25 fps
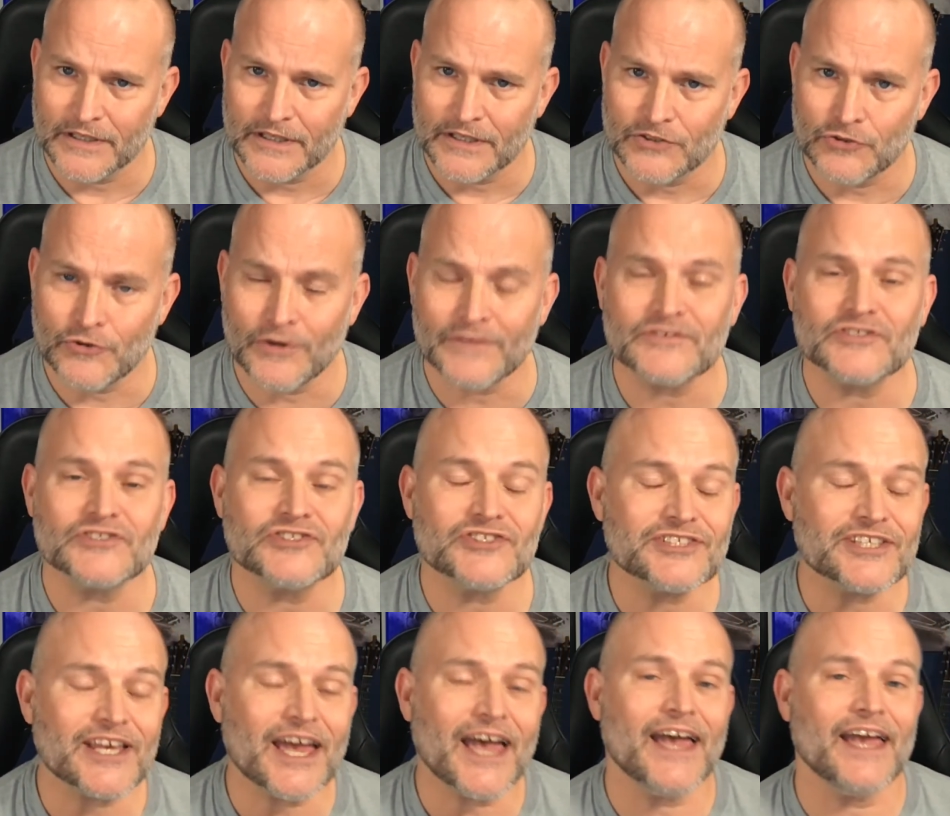You have to
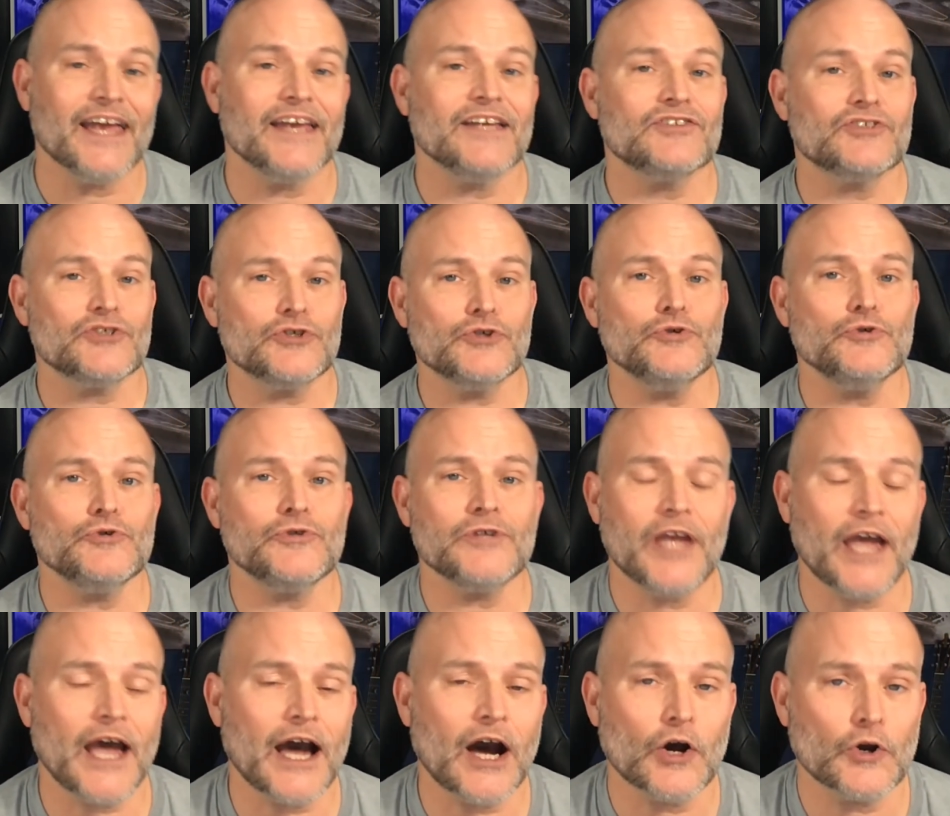say to
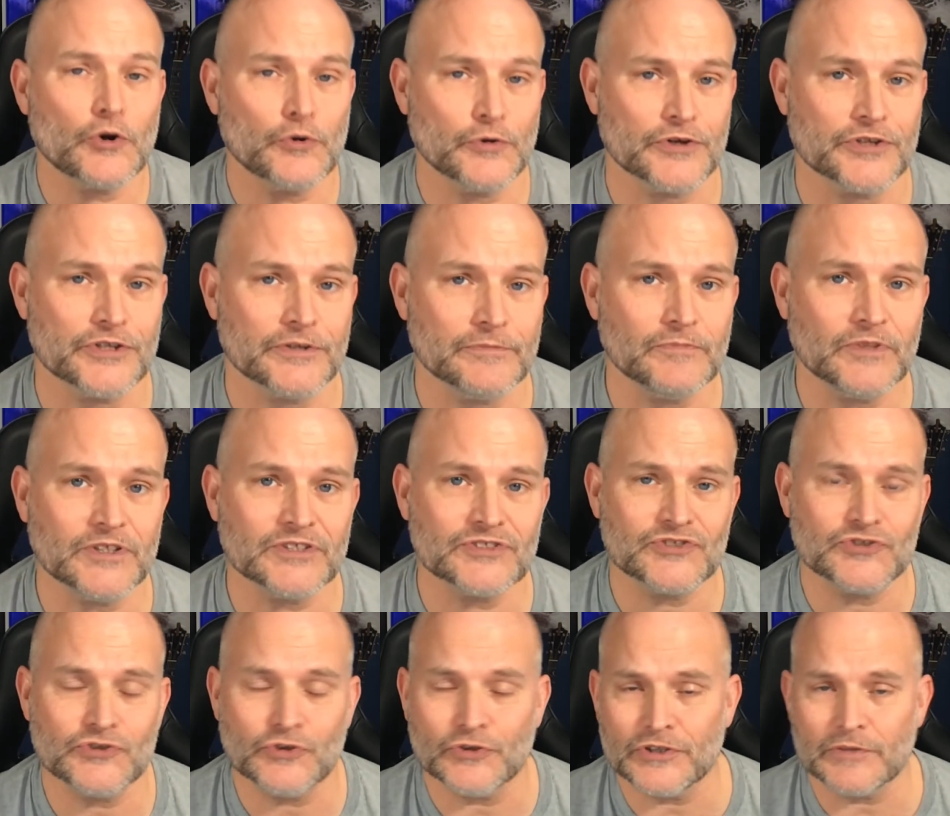the algorithm
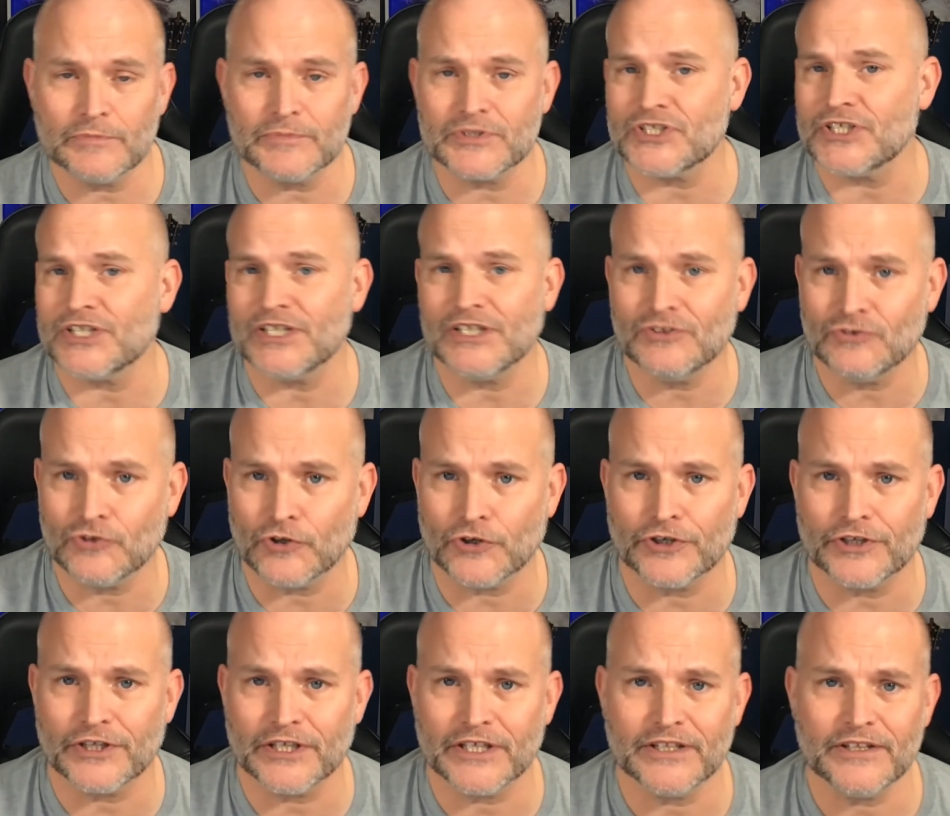that's doing the machine
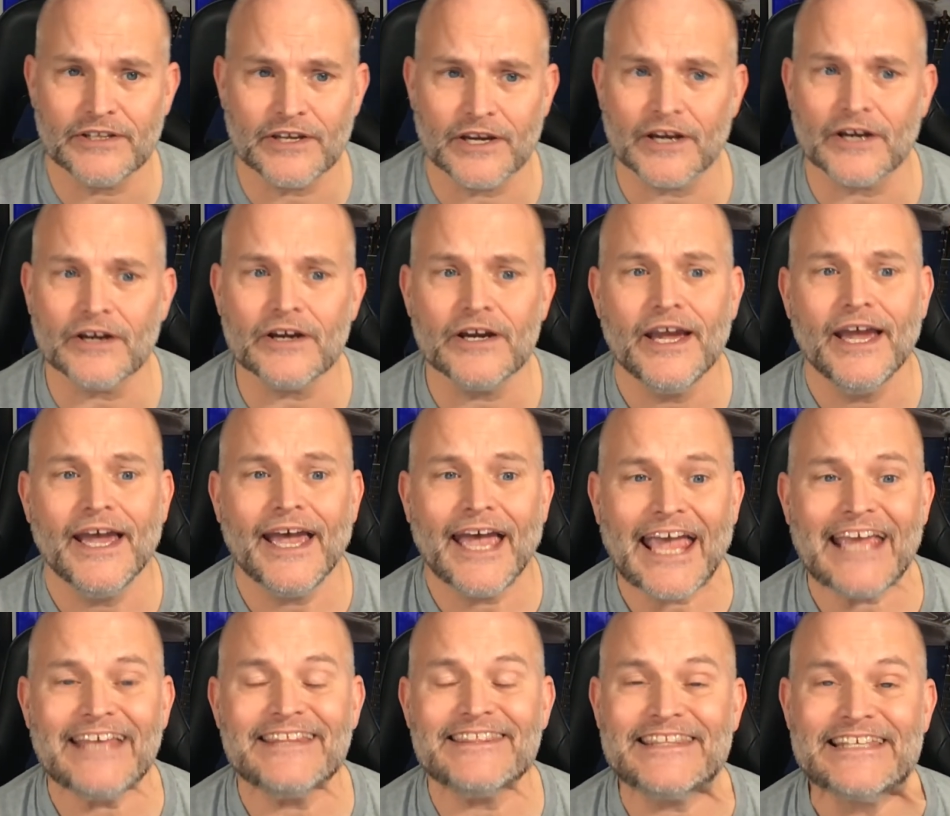learning there,
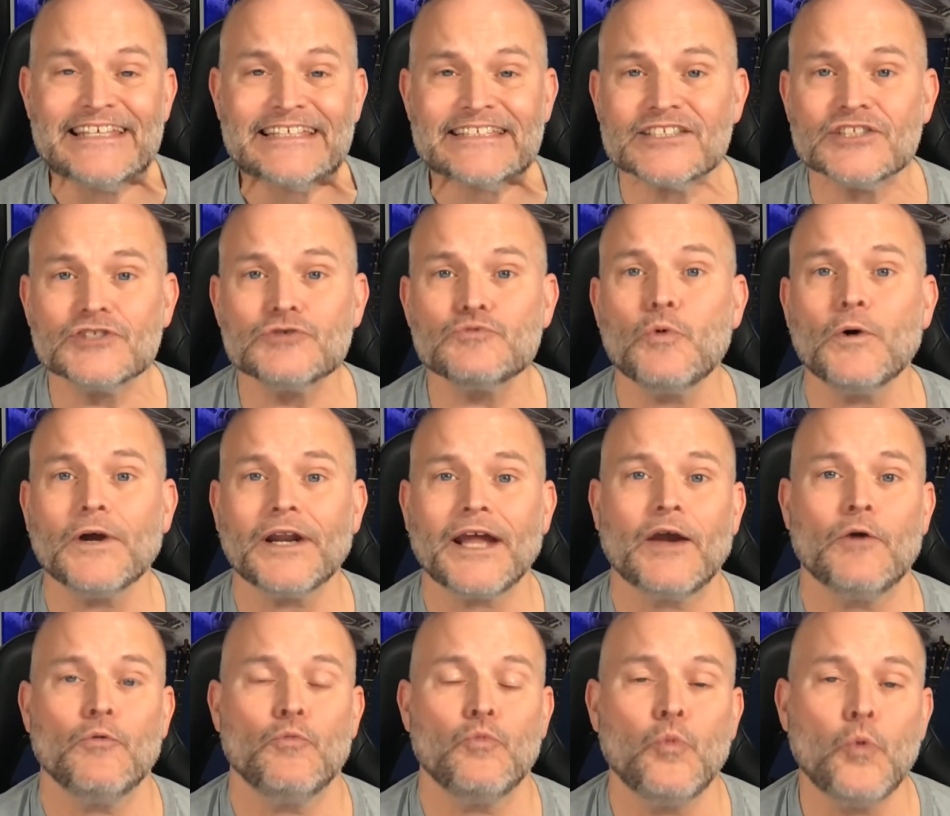hey, this is what
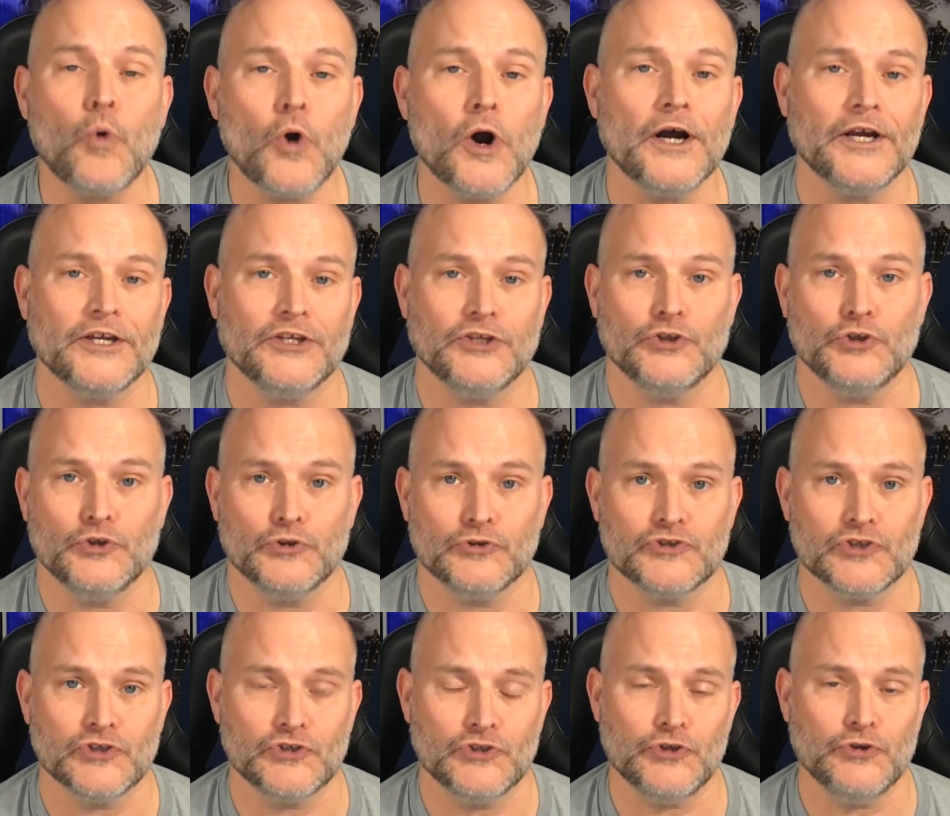I want you
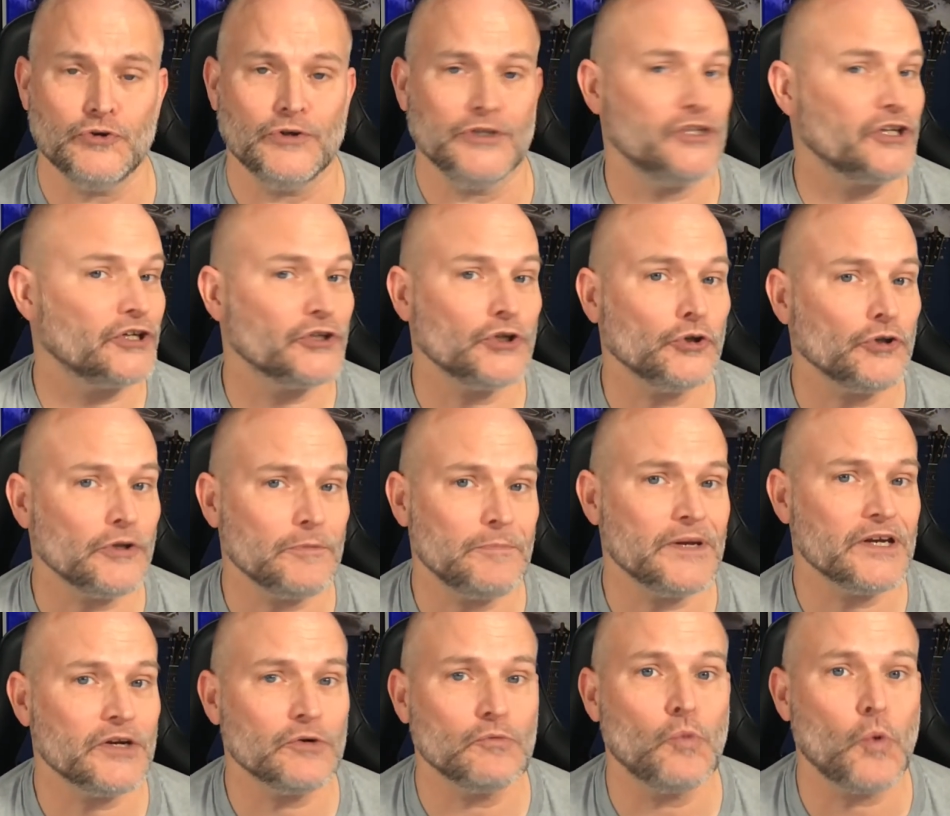to do. And you can only
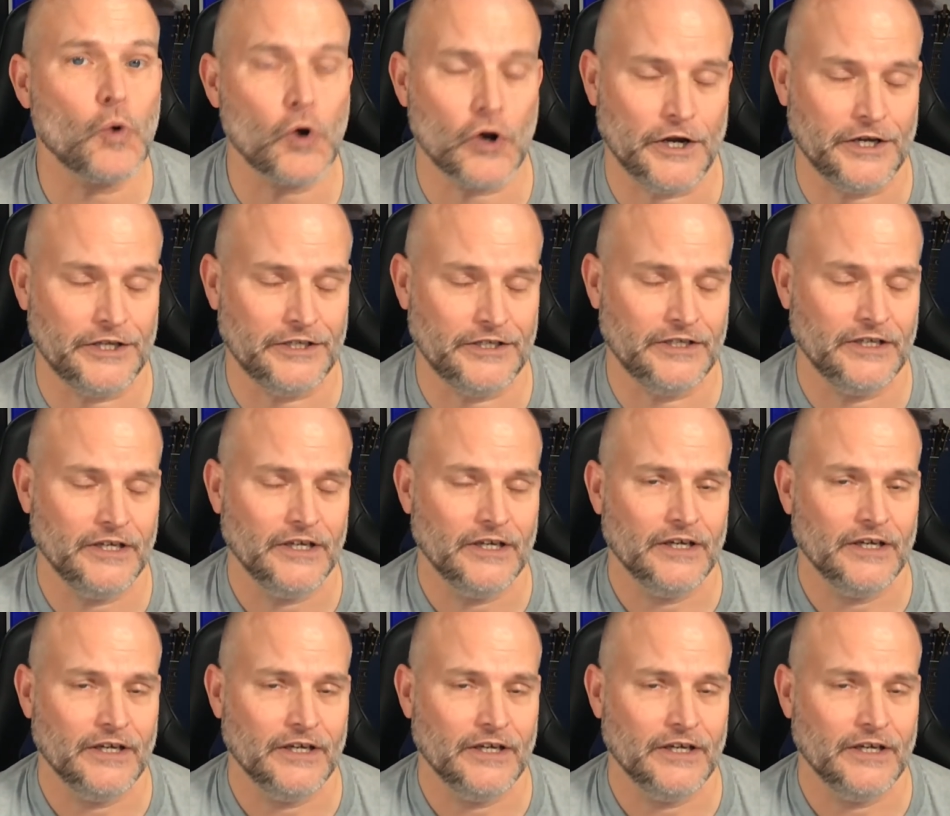pick one.